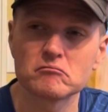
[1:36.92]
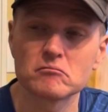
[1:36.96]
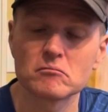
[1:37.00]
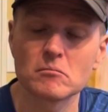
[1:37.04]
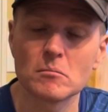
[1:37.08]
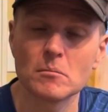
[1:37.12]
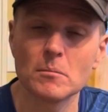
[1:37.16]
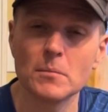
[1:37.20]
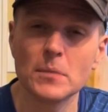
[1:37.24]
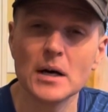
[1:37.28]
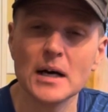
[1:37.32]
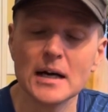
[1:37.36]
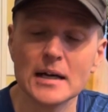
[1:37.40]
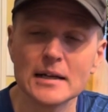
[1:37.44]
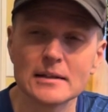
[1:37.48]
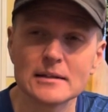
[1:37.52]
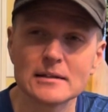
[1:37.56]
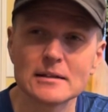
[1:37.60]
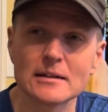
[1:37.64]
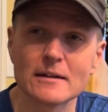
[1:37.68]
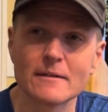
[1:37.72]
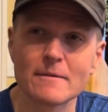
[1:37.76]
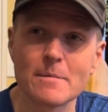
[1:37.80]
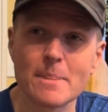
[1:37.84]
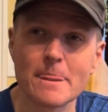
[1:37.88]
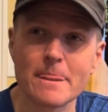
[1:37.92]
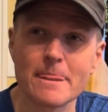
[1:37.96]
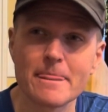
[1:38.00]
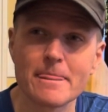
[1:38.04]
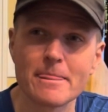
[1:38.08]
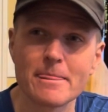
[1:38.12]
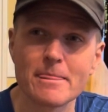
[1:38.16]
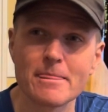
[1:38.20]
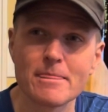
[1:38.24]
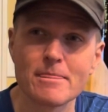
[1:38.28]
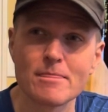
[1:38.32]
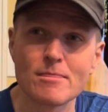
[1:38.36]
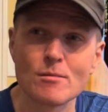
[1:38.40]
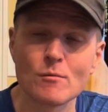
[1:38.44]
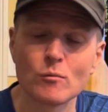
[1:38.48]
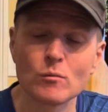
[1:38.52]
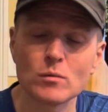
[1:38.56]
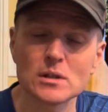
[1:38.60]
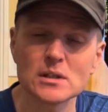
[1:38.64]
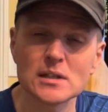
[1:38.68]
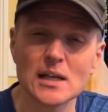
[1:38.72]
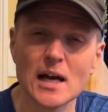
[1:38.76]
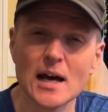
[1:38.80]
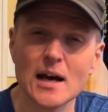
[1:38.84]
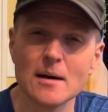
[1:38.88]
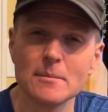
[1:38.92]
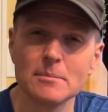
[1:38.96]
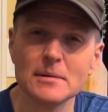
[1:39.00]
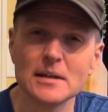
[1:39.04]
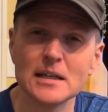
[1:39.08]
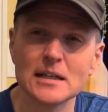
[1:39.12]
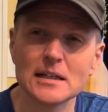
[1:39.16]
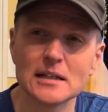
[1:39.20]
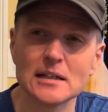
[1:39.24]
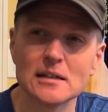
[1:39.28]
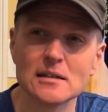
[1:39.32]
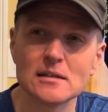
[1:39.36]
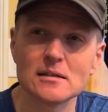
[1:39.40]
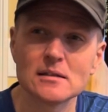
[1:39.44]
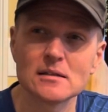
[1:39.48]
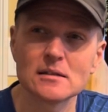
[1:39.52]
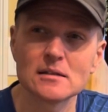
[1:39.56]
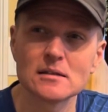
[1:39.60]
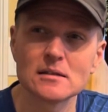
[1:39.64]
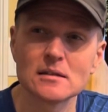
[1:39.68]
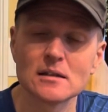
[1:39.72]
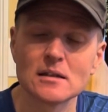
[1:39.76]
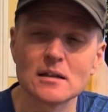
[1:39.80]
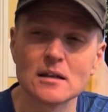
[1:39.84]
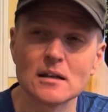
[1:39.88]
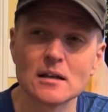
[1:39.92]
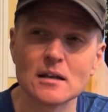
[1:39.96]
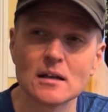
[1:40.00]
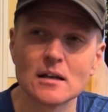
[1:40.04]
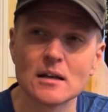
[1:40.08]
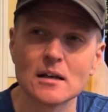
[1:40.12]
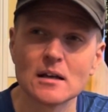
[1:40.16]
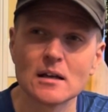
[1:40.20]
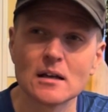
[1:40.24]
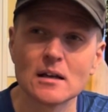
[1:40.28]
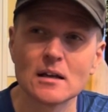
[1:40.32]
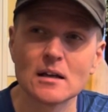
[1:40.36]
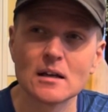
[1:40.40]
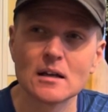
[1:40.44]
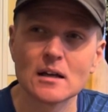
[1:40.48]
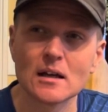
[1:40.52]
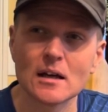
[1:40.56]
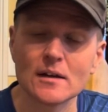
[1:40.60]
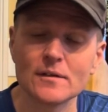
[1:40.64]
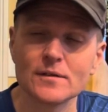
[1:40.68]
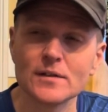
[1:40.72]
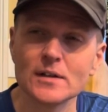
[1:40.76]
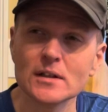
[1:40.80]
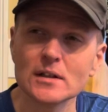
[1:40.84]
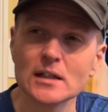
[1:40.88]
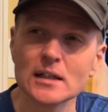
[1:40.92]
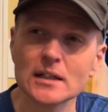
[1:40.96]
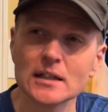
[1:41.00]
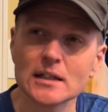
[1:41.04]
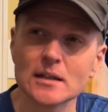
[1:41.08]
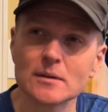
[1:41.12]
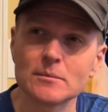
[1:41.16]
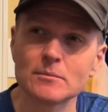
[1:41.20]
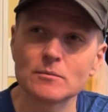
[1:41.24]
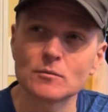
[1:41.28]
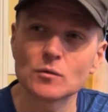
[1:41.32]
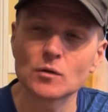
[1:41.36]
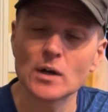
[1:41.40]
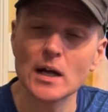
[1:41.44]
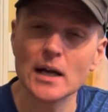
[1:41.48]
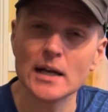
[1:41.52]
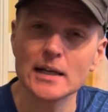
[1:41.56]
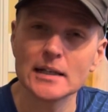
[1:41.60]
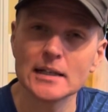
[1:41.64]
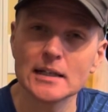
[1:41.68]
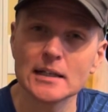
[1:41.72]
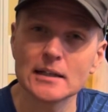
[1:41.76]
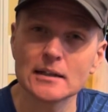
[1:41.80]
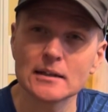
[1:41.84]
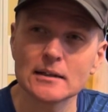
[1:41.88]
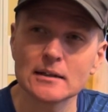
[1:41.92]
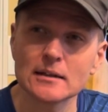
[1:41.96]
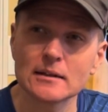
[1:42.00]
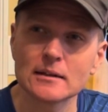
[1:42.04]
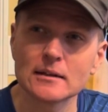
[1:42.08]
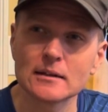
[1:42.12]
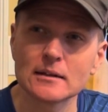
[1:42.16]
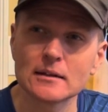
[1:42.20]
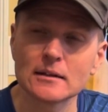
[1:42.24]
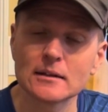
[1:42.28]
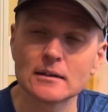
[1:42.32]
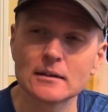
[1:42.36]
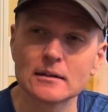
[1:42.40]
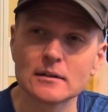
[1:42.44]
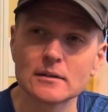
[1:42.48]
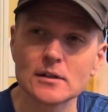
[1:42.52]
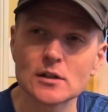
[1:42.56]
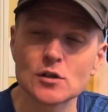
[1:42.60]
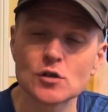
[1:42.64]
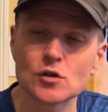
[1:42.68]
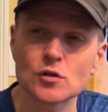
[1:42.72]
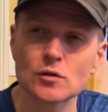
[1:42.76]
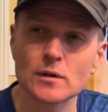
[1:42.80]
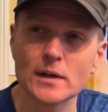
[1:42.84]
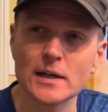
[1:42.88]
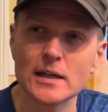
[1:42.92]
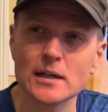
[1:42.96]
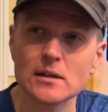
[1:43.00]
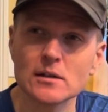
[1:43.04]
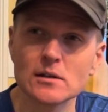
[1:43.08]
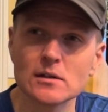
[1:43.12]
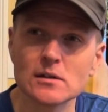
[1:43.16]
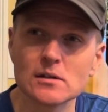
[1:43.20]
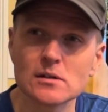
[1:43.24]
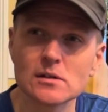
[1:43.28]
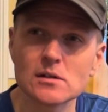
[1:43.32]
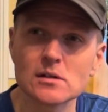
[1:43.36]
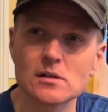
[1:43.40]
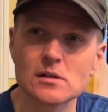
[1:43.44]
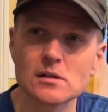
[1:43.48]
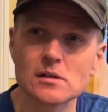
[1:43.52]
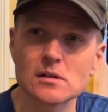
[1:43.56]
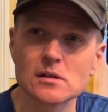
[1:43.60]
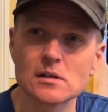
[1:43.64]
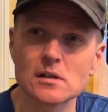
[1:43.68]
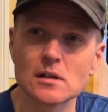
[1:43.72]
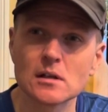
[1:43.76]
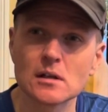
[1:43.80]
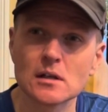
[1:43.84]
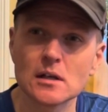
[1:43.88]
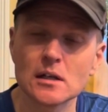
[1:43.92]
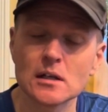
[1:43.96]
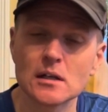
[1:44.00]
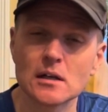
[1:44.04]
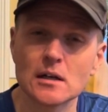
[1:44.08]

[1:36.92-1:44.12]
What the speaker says: But what's happening is I feel like I'm riding the trails in our